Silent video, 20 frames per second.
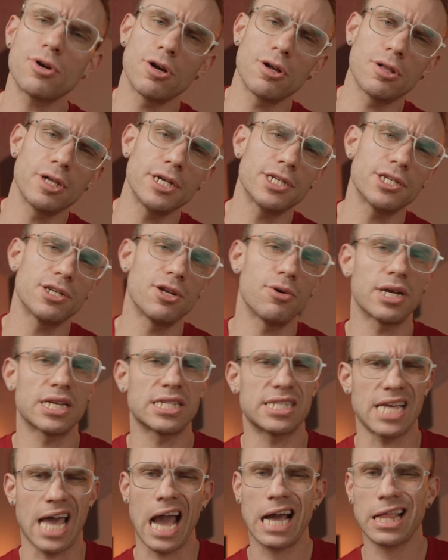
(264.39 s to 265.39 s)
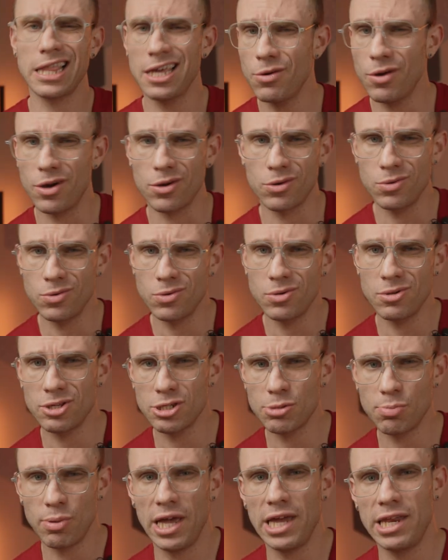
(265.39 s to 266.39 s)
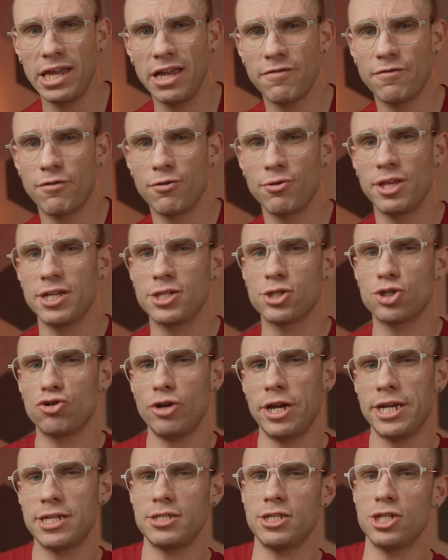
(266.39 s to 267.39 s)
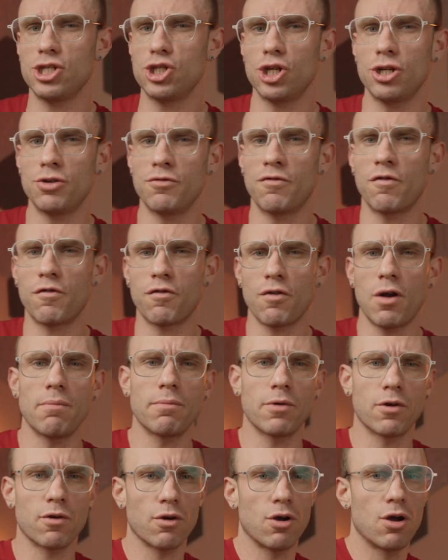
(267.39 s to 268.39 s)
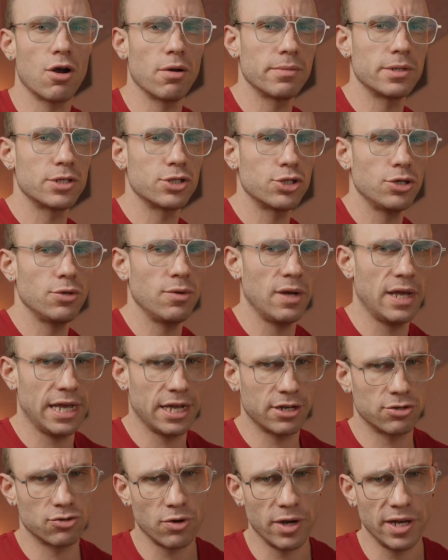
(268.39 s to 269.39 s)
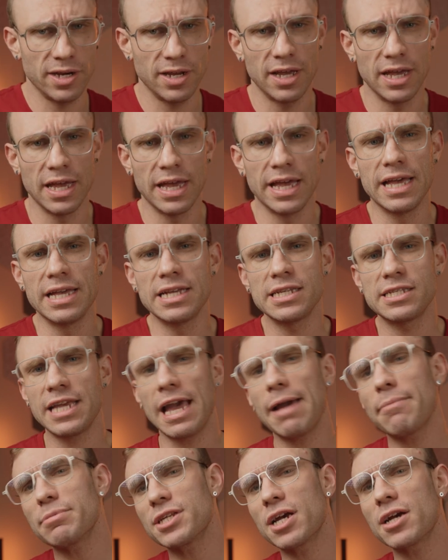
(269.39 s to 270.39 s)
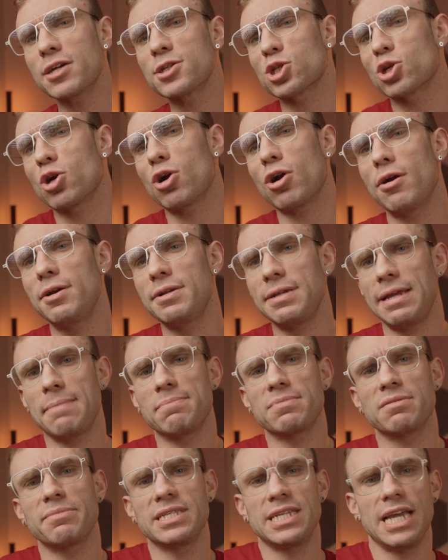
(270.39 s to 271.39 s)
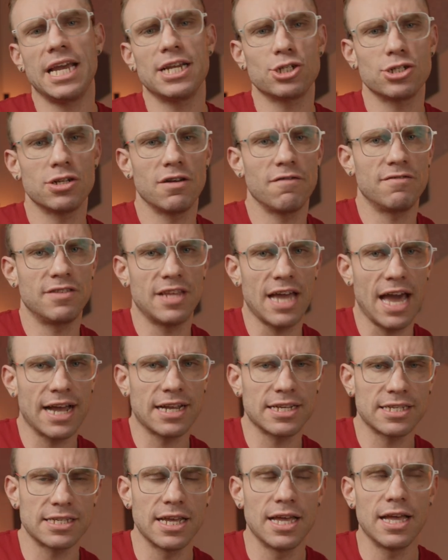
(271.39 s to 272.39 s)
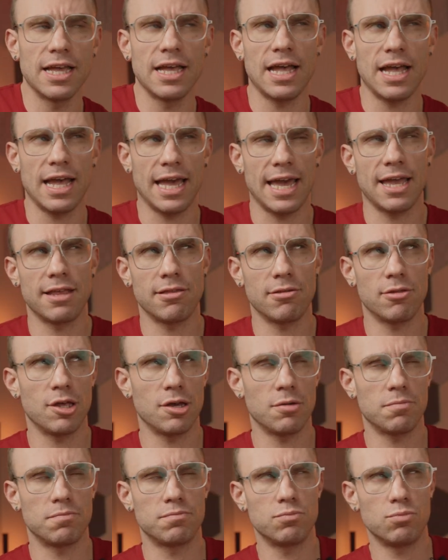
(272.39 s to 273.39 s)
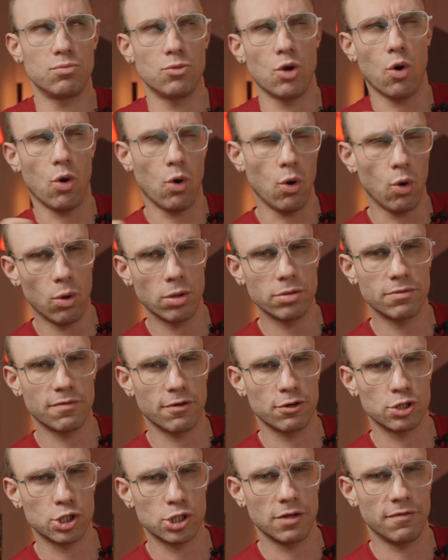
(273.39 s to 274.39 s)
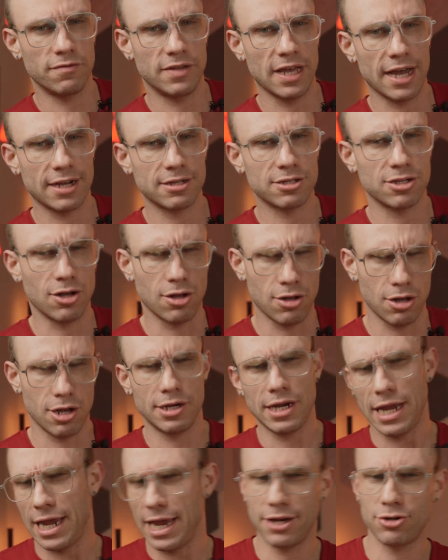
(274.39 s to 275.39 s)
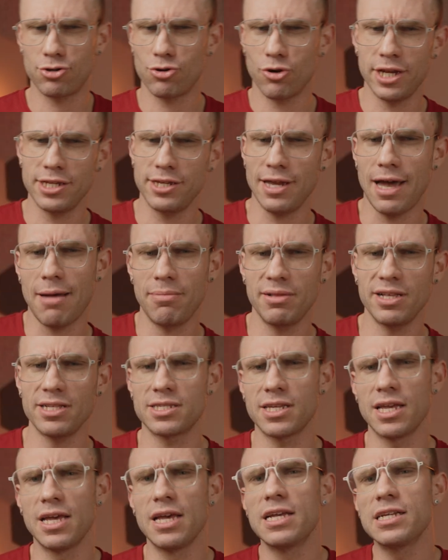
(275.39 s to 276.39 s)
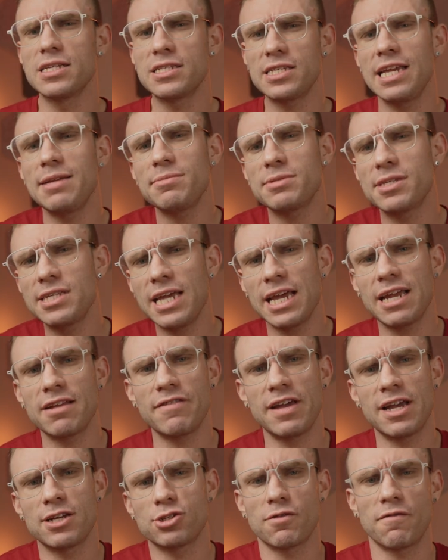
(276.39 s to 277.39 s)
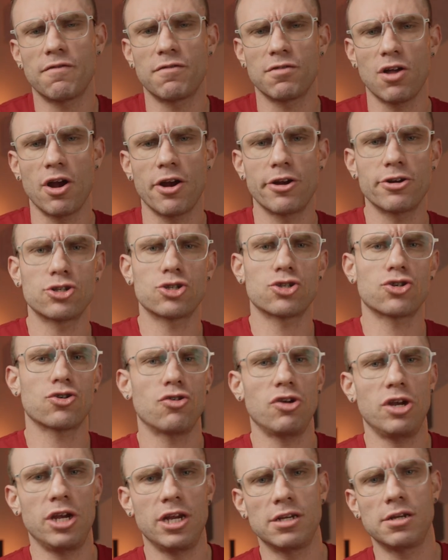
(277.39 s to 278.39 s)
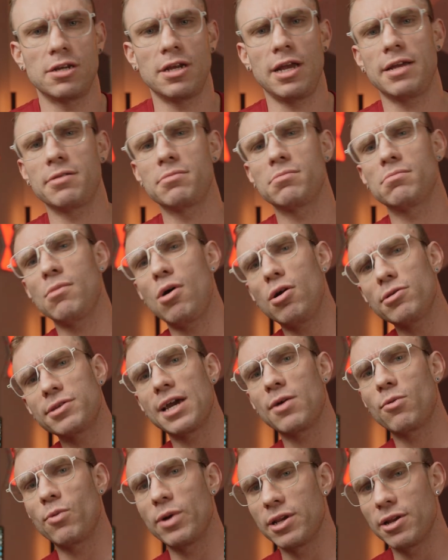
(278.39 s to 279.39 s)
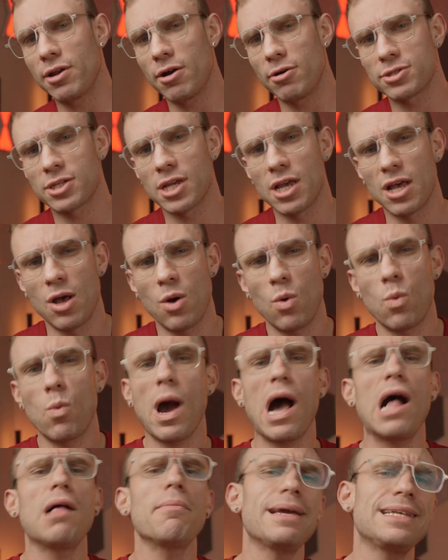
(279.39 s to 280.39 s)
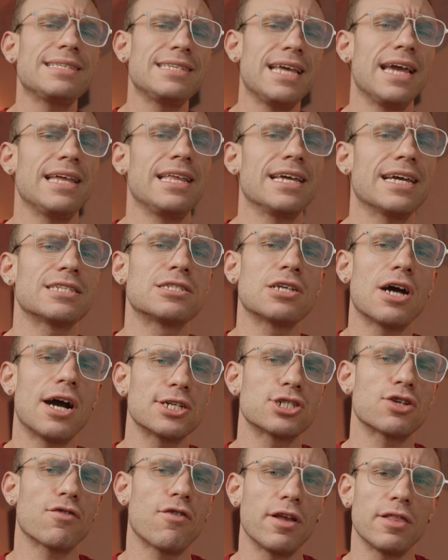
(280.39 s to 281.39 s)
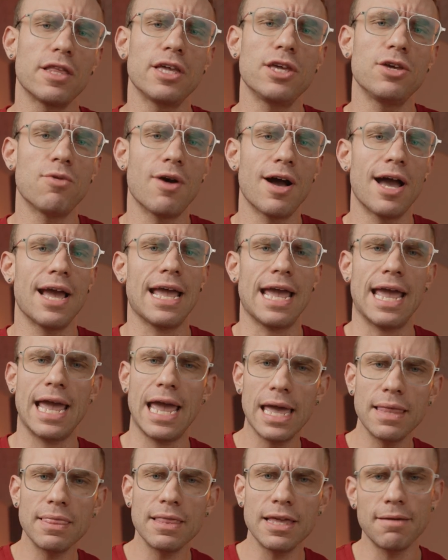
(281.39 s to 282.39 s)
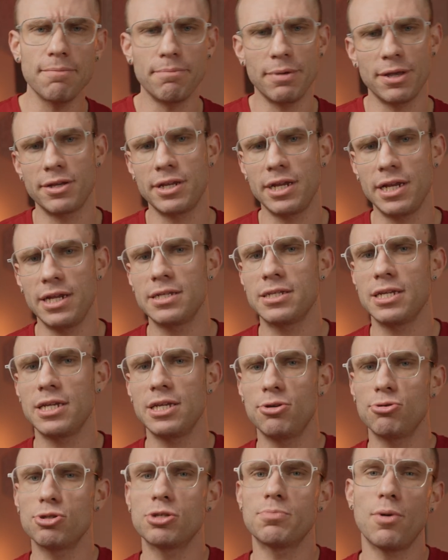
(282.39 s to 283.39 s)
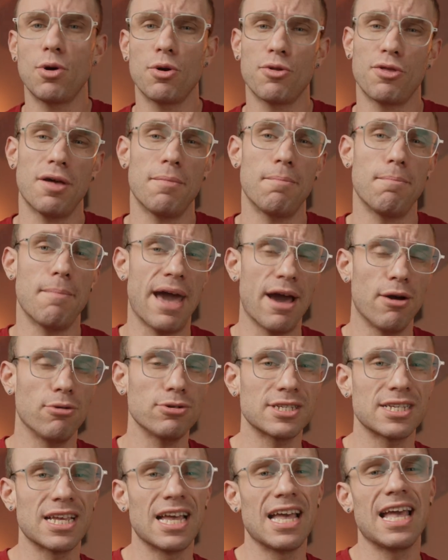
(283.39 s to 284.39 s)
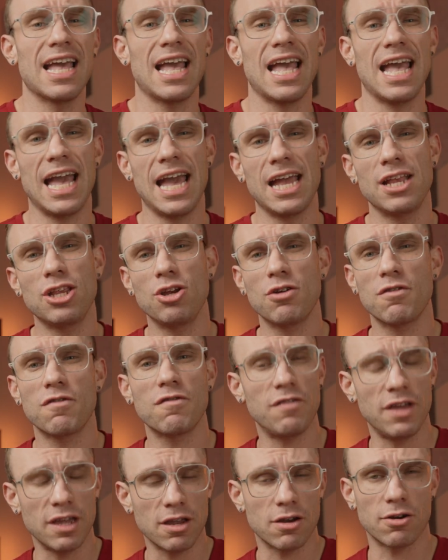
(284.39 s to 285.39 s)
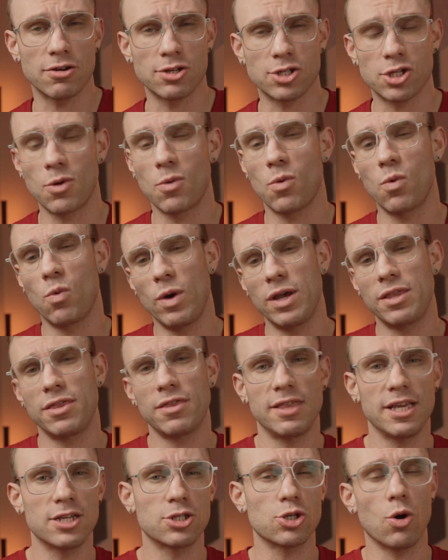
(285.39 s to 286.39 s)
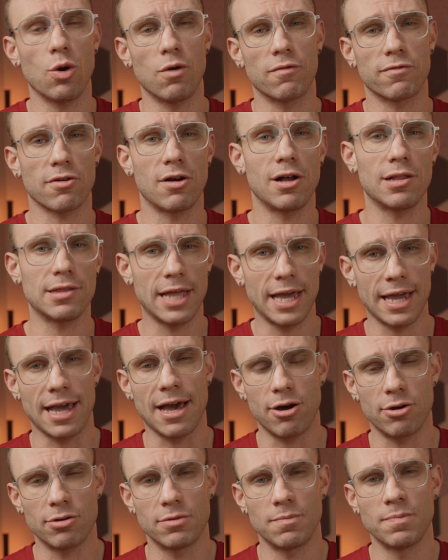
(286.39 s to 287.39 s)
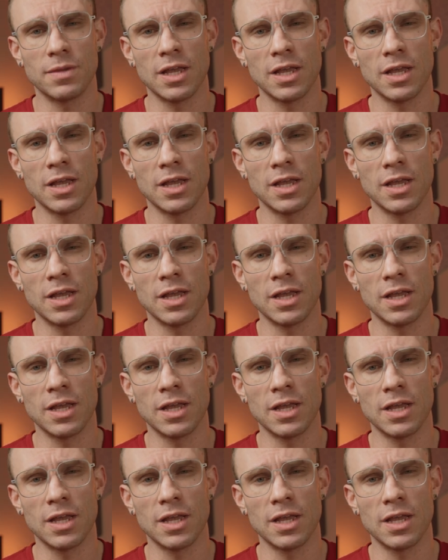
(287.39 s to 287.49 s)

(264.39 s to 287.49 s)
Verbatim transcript: early to know exactly what Google is planning for this transition from Chrome to Android, Samsung's current implementation of DeX and the old version of DeX on Android tablets seems to take advantage of large screen and multi windows while maintaining a touch-friendly UI and the ability to use both a mouse and your fingers with this overall layout.